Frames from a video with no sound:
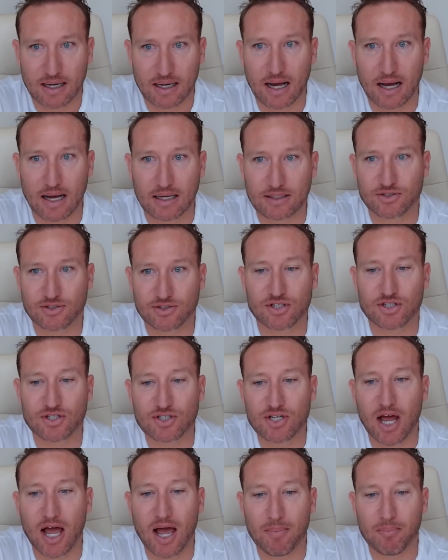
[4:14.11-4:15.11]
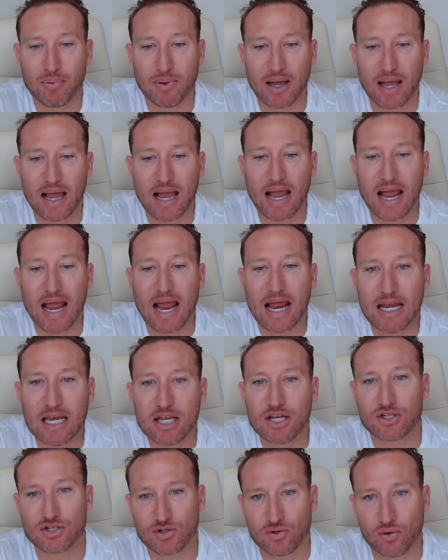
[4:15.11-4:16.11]
uh, to stop
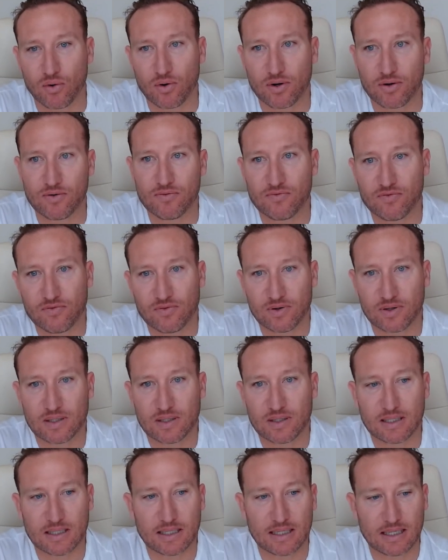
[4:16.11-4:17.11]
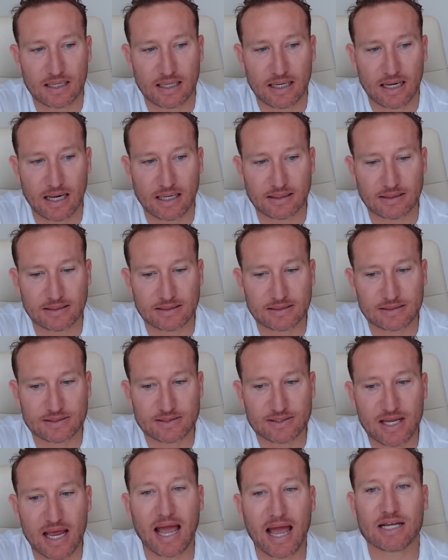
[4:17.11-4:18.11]
any sort of
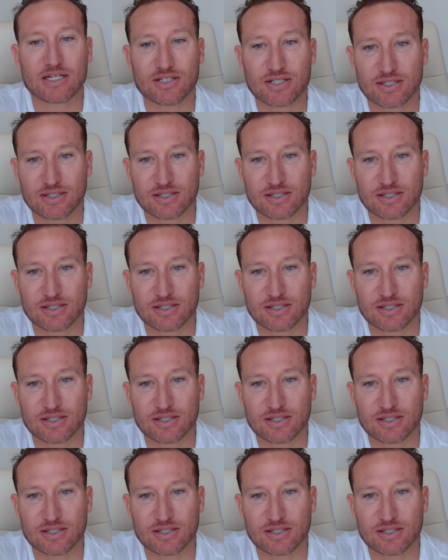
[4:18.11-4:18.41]
tax